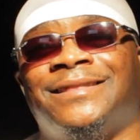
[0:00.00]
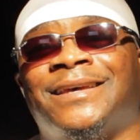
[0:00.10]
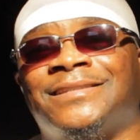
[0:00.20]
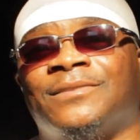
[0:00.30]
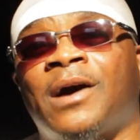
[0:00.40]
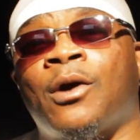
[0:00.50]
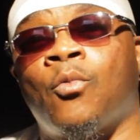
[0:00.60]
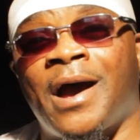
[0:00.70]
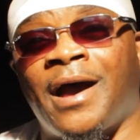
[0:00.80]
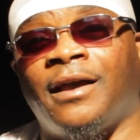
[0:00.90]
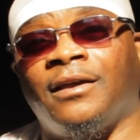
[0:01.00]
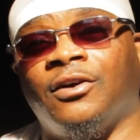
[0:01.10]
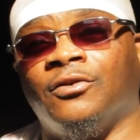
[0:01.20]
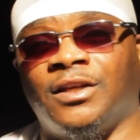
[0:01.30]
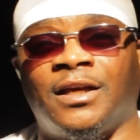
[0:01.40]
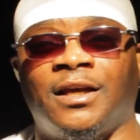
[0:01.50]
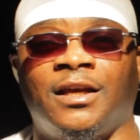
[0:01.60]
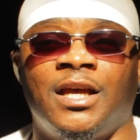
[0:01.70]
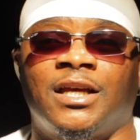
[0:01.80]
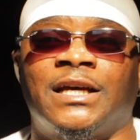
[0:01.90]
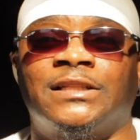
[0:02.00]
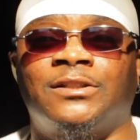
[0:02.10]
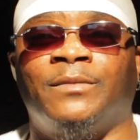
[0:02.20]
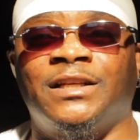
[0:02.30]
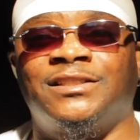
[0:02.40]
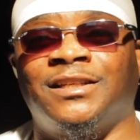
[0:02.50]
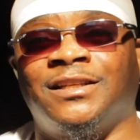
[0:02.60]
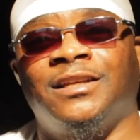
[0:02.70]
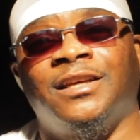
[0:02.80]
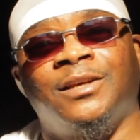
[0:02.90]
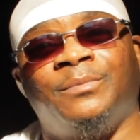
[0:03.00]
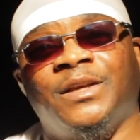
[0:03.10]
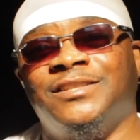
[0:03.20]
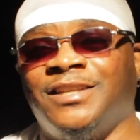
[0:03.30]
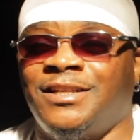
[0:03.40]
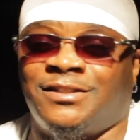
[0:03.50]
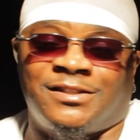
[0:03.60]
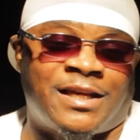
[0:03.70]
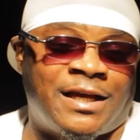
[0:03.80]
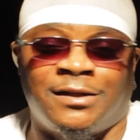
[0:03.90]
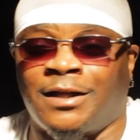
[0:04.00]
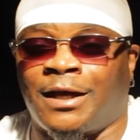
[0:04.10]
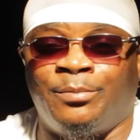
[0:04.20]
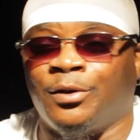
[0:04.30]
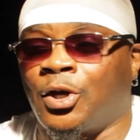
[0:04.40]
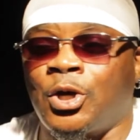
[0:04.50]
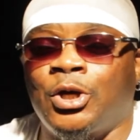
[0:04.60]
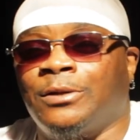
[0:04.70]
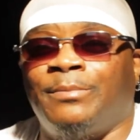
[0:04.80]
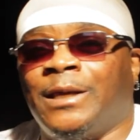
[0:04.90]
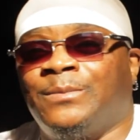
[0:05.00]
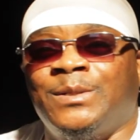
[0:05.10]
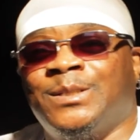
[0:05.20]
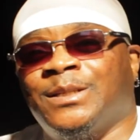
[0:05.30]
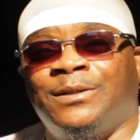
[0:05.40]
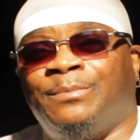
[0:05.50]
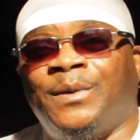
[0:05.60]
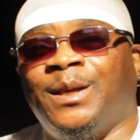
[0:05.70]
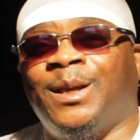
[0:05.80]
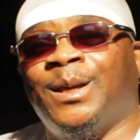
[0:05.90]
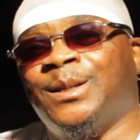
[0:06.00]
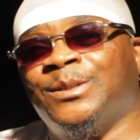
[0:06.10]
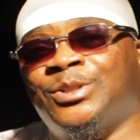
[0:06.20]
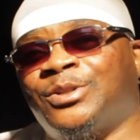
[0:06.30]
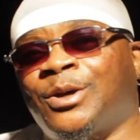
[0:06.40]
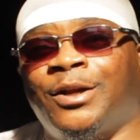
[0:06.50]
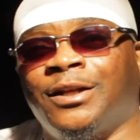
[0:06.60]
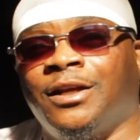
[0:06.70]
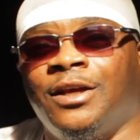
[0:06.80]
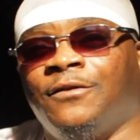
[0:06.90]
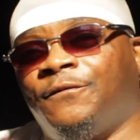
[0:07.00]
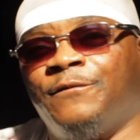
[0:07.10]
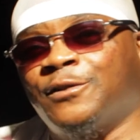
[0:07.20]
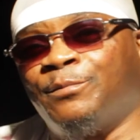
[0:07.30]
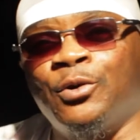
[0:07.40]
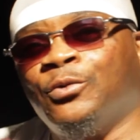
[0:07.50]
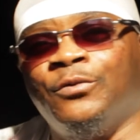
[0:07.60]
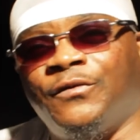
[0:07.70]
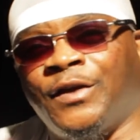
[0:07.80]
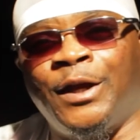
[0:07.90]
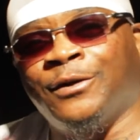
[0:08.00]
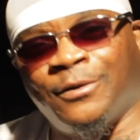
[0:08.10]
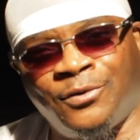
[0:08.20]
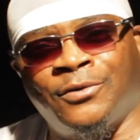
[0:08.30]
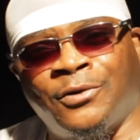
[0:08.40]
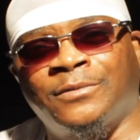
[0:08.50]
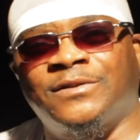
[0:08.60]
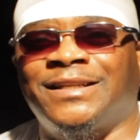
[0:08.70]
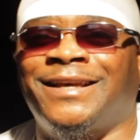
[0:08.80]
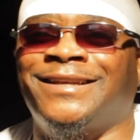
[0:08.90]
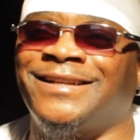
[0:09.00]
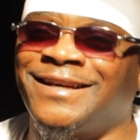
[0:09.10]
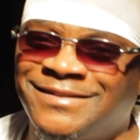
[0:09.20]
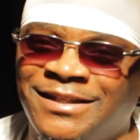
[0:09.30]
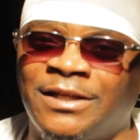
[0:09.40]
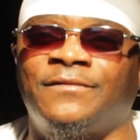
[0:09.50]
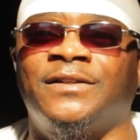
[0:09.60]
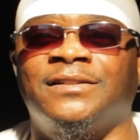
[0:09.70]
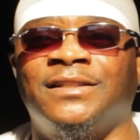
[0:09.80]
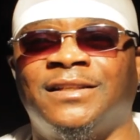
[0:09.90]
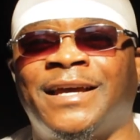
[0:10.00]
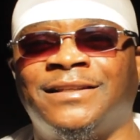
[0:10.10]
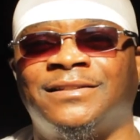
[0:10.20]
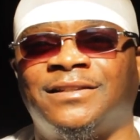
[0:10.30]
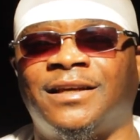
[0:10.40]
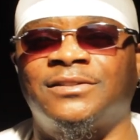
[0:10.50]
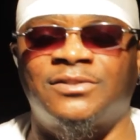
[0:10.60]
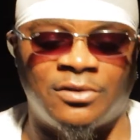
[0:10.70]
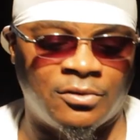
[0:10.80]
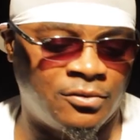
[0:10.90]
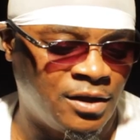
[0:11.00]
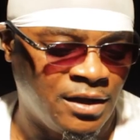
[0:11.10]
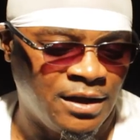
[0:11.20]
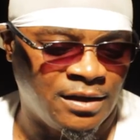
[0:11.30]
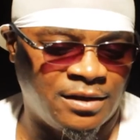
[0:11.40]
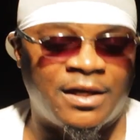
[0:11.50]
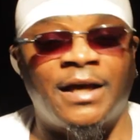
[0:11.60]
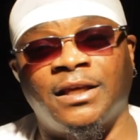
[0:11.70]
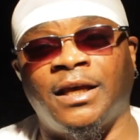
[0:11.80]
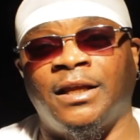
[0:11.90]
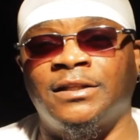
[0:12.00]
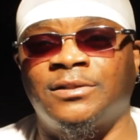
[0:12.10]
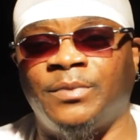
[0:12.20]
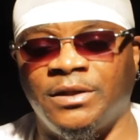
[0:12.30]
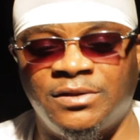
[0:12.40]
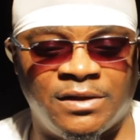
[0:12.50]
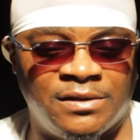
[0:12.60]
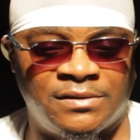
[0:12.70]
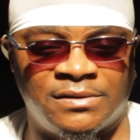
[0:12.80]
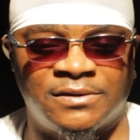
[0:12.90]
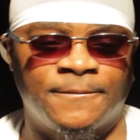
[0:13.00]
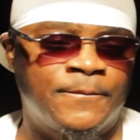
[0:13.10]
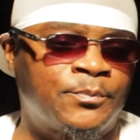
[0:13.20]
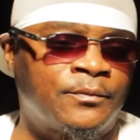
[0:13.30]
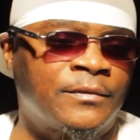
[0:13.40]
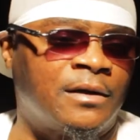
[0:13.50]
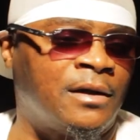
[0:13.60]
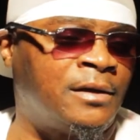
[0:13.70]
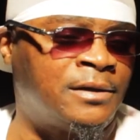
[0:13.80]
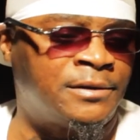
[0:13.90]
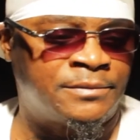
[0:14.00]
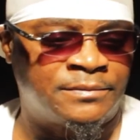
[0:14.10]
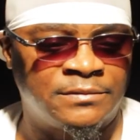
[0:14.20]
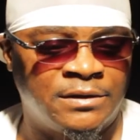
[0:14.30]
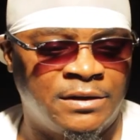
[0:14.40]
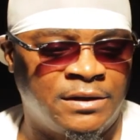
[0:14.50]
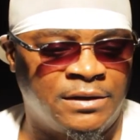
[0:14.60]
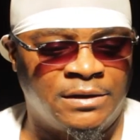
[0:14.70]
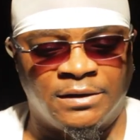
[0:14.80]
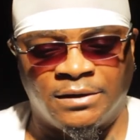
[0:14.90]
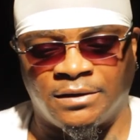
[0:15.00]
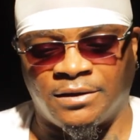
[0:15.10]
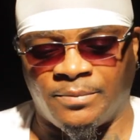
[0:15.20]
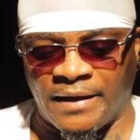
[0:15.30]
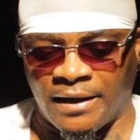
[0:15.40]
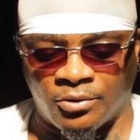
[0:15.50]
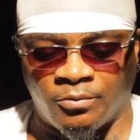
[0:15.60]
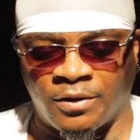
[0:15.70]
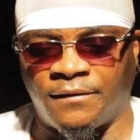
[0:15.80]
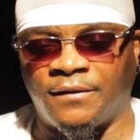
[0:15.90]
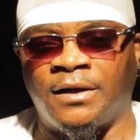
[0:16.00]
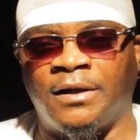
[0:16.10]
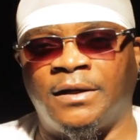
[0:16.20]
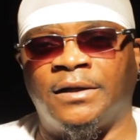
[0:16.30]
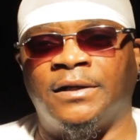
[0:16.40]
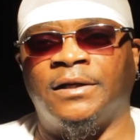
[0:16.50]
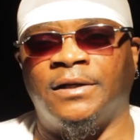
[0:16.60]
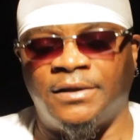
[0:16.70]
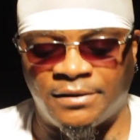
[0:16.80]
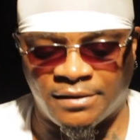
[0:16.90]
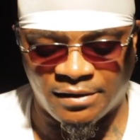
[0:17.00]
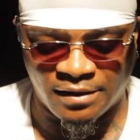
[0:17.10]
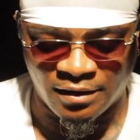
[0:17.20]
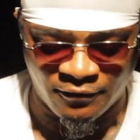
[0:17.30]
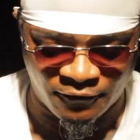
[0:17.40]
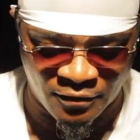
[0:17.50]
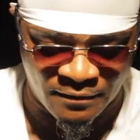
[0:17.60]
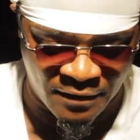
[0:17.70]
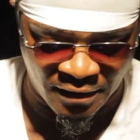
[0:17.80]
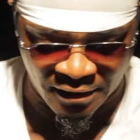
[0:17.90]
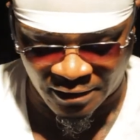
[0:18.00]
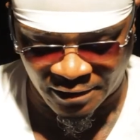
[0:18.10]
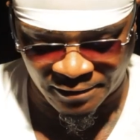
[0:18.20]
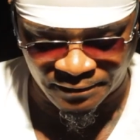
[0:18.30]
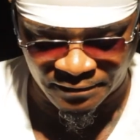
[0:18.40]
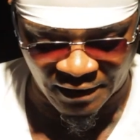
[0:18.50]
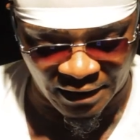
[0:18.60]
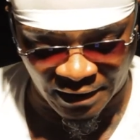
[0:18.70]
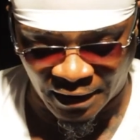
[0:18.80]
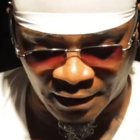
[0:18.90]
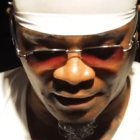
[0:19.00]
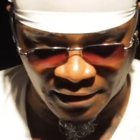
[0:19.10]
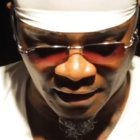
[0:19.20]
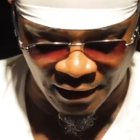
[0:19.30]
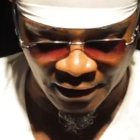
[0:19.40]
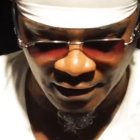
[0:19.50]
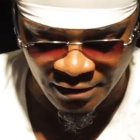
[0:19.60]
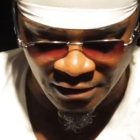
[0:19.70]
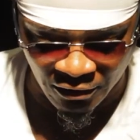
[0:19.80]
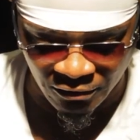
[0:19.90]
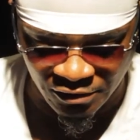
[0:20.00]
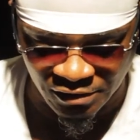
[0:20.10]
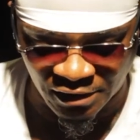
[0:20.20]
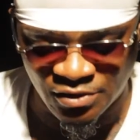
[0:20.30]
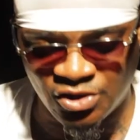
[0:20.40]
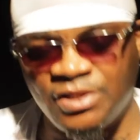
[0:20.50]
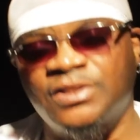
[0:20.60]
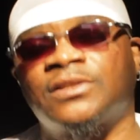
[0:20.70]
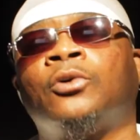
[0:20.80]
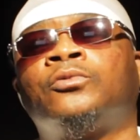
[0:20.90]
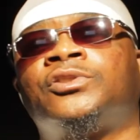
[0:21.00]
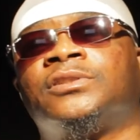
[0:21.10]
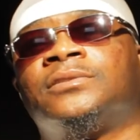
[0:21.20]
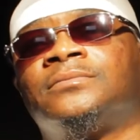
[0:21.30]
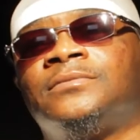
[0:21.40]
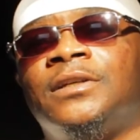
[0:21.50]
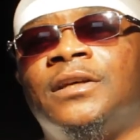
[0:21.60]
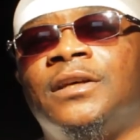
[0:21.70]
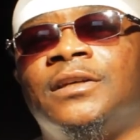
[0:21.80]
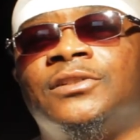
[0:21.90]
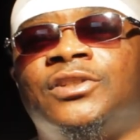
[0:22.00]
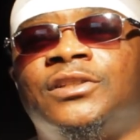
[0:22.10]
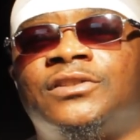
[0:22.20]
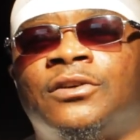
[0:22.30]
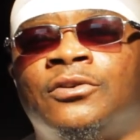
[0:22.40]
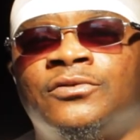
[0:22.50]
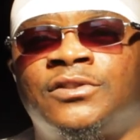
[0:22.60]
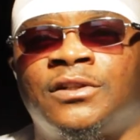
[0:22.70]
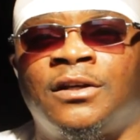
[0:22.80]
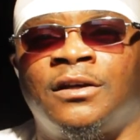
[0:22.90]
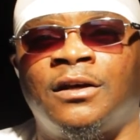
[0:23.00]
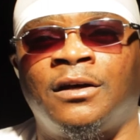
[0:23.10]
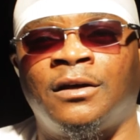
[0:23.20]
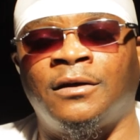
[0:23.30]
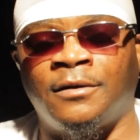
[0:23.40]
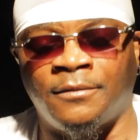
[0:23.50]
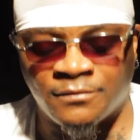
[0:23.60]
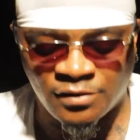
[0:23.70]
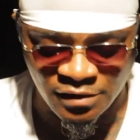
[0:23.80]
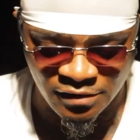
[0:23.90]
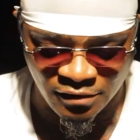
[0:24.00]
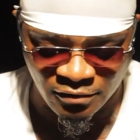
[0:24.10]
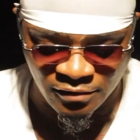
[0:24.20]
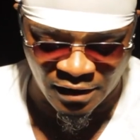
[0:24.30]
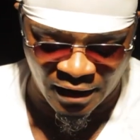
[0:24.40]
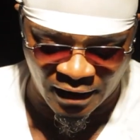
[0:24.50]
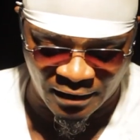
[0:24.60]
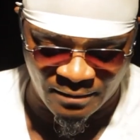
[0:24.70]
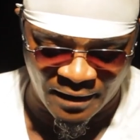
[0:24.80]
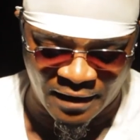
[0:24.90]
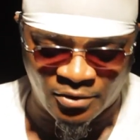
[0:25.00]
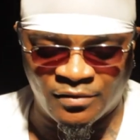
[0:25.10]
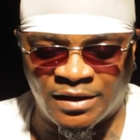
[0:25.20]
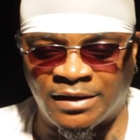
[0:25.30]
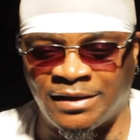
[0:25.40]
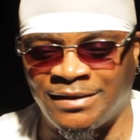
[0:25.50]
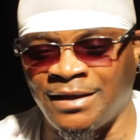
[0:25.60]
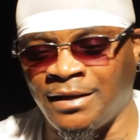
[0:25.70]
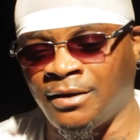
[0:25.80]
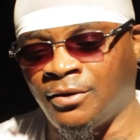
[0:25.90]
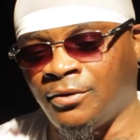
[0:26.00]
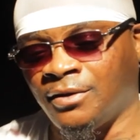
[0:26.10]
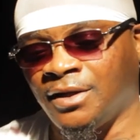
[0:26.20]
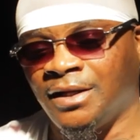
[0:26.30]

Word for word: That's my why, okay? Not to mention P Jesus kind of like put all the babies in the pen and started spoon feeding them. You know what I'm saying? And I definitely liked it that. So yeah, I gave that to Jesus. Um, the battle with uh, the kid from, uh, and he ain't a kid, he's an OG, G Soldier. G Soldier, um, G Soldier had battled Nelly Nail.